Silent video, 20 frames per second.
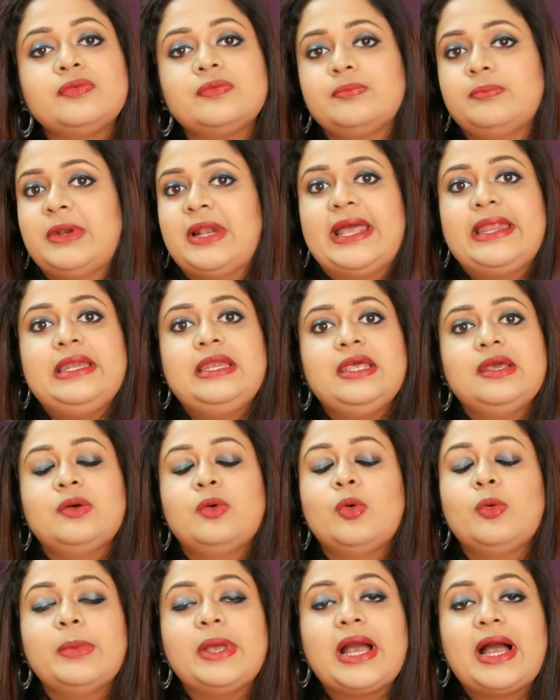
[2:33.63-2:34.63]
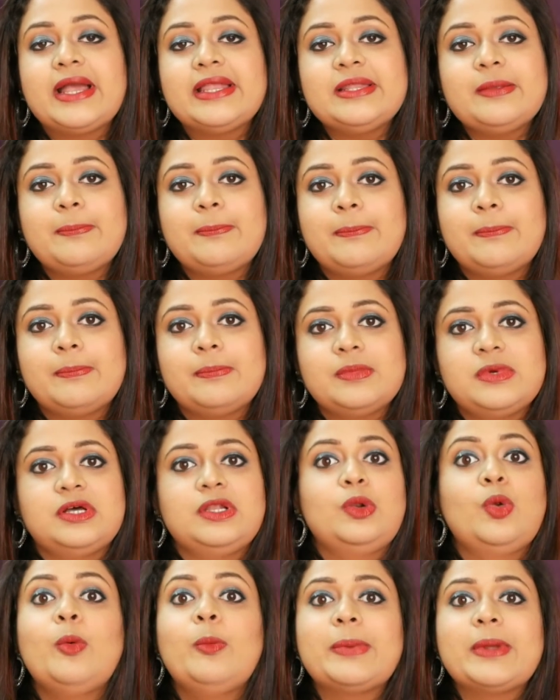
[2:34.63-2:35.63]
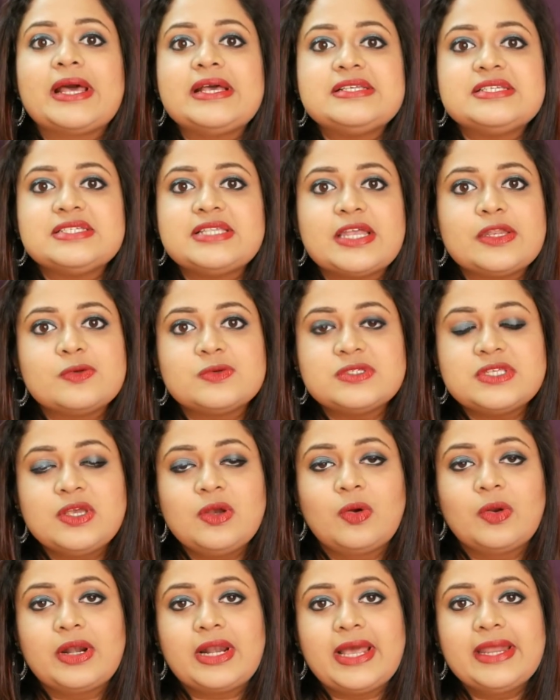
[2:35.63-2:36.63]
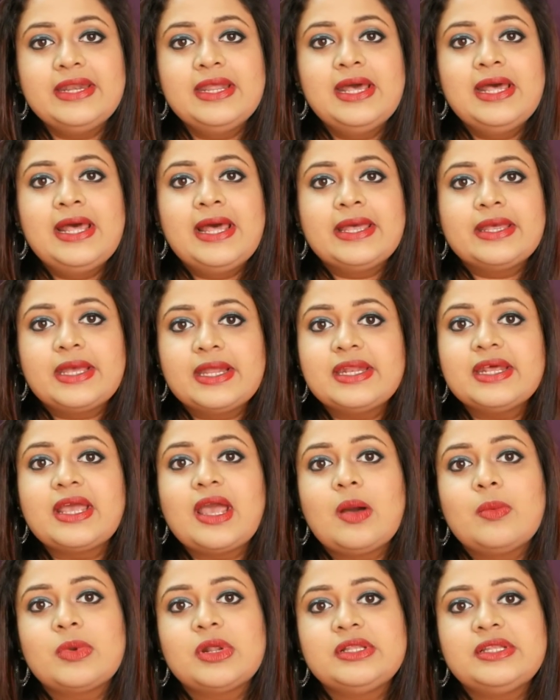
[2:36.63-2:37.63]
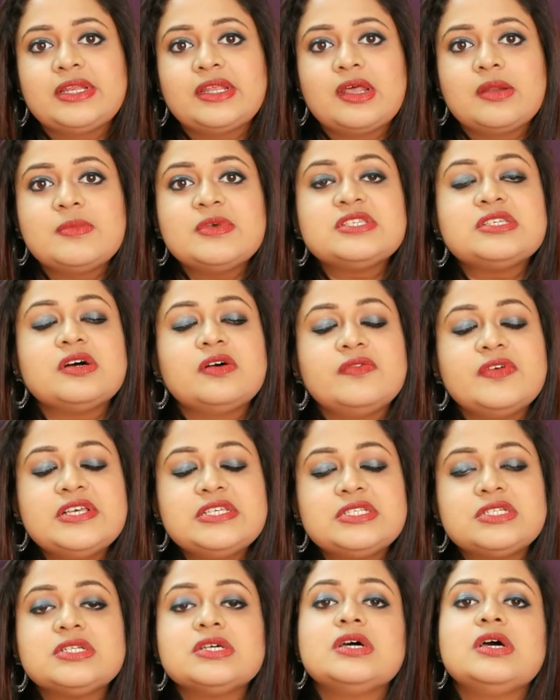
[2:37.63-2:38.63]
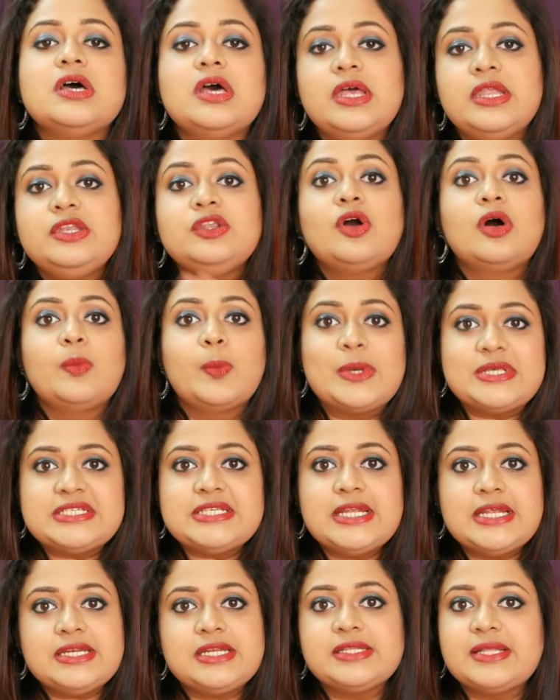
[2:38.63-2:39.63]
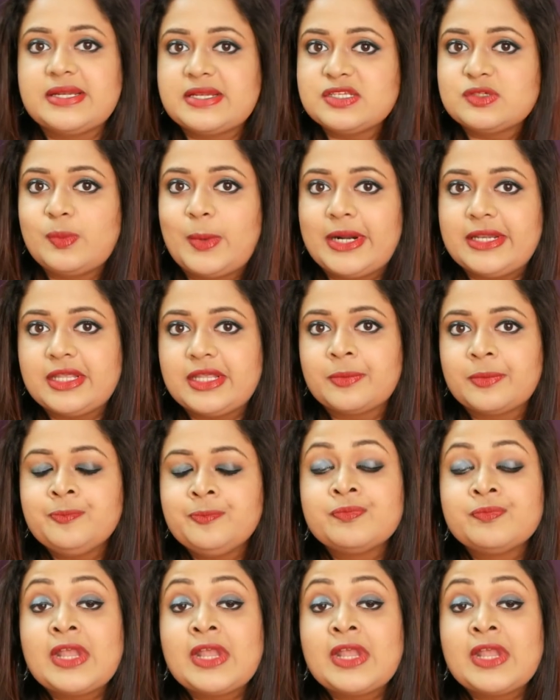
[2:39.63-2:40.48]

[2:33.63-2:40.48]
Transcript: blindly go behind the low prices that you see online. Get a camera that can be serviced in your vicinity. That is one thing.